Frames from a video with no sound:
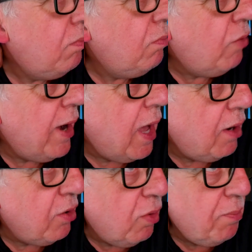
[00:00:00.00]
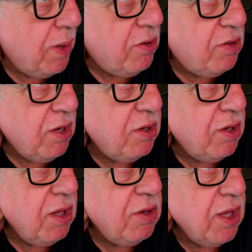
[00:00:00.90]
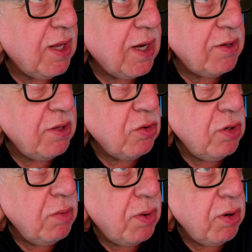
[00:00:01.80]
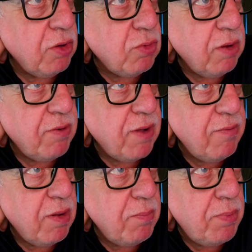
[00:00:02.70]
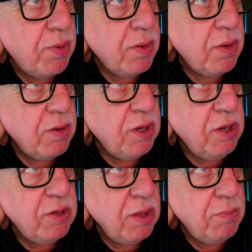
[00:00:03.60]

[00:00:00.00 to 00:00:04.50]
Red Arc do a BC to DC classic underbonnet 25 amp DC